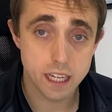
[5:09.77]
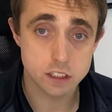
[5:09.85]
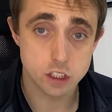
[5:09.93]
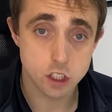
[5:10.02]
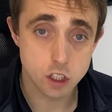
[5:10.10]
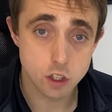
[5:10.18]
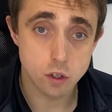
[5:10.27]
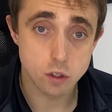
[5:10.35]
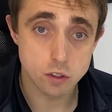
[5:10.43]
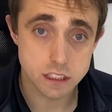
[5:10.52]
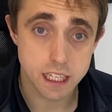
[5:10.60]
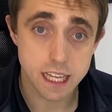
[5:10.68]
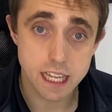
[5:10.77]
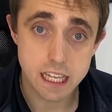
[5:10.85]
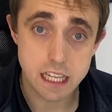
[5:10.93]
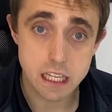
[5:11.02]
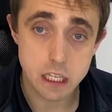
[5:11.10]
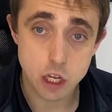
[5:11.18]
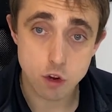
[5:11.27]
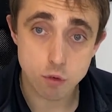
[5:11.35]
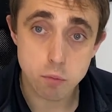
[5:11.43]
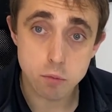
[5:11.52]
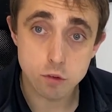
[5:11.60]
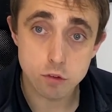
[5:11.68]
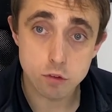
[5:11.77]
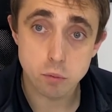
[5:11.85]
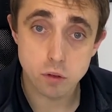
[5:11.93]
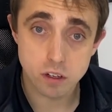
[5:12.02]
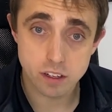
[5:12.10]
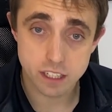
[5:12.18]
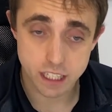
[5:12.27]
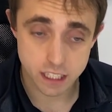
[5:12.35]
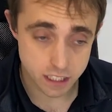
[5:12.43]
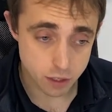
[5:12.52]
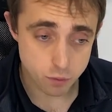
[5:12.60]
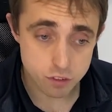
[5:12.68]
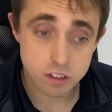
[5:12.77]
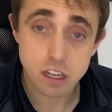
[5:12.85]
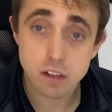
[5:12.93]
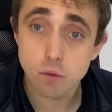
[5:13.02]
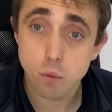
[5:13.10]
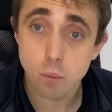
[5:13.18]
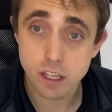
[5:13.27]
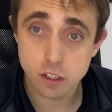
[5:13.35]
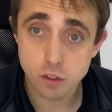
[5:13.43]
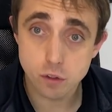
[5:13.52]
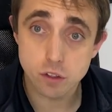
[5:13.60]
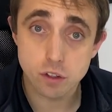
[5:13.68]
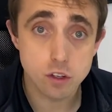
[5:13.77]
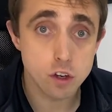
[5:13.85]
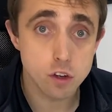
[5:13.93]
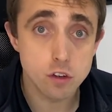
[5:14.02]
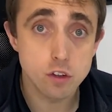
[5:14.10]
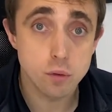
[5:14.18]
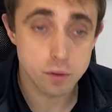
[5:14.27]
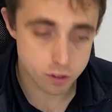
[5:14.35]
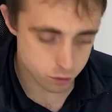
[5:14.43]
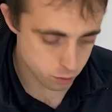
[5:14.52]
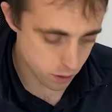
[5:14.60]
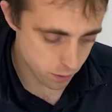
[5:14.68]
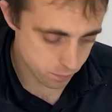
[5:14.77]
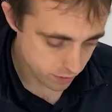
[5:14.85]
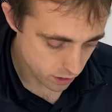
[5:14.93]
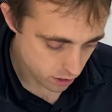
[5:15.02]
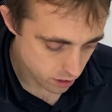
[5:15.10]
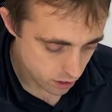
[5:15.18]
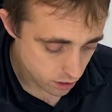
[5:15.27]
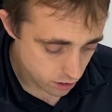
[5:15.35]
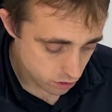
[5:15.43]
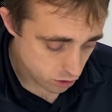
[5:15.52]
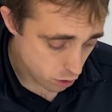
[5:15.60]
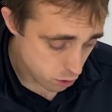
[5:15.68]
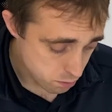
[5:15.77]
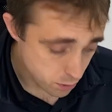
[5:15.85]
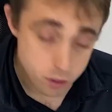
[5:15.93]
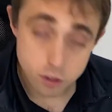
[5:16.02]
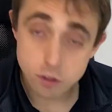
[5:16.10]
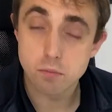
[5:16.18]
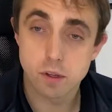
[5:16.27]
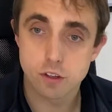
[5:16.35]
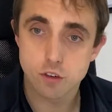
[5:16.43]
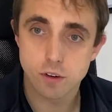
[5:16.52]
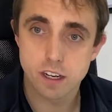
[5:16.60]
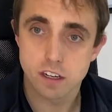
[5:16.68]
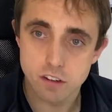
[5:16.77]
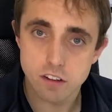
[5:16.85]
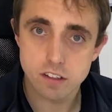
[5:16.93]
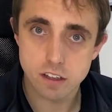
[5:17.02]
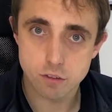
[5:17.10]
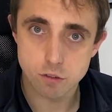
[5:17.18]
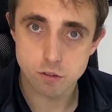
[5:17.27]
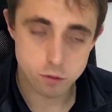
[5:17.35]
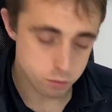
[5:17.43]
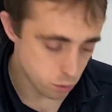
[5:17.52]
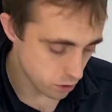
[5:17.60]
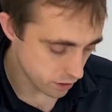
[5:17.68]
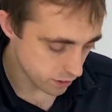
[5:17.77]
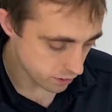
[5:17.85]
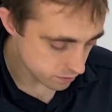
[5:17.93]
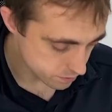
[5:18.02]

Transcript: hasn't got a removable lining, there is another way you can do it as well. So because my trainer does have a removable lining,